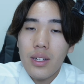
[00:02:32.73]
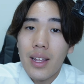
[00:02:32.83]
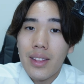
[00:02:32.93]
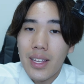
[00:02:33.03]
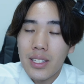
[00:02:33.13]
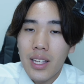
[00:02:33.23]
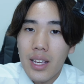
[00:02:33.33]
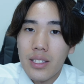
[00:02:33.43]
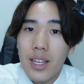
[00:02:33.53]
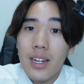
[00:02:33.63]
In this
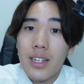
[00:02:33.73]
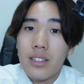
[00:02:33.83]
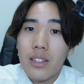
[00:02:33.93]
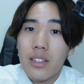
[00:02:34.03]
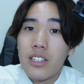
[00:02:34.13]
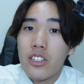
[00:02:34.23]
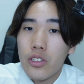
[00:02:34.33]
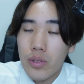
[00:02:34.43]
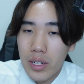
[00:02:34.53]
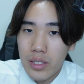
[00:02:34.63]
case, it is the
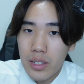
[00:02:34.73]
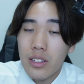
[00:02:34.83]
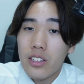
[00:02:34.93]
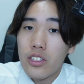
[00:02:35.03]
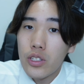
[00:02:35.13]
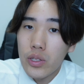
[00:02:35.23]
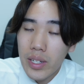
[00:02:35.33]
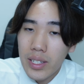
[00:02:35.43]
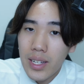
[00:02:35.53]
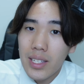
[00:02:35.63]
student. The
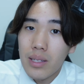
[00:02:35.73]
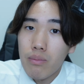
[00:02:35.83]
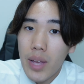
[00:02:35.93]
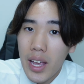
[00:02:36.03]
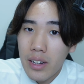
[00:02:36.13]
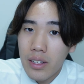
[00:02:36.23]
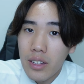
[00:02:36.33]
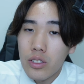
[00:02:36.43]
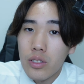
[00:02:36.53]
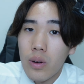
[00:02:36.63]
student is made
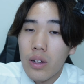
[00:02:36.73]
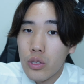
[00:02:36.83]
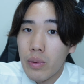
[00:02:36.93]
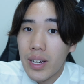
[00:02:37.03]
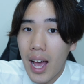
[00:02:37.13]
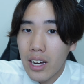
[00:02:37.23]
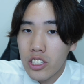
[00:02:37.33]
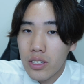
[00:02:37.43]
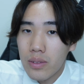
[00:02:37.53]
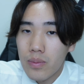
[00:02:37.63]
to do an
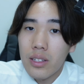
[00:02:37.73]
action.